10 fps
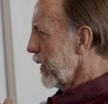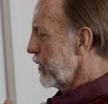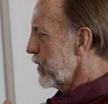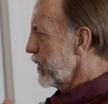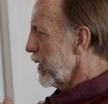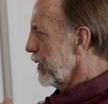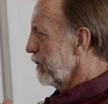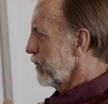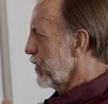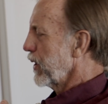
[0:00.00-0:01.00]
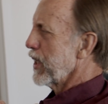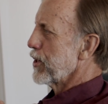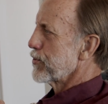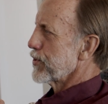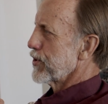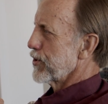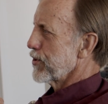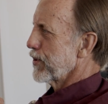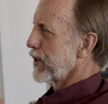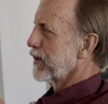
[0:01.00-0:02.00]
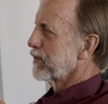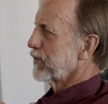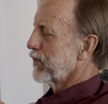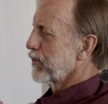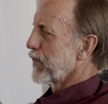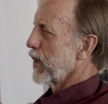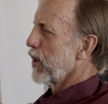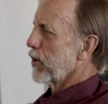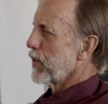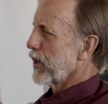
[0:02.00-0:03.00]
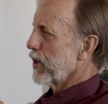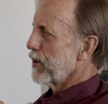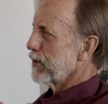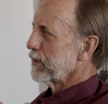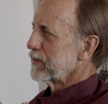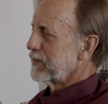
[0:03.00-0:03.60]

It's still an interesting journey. A long way to go.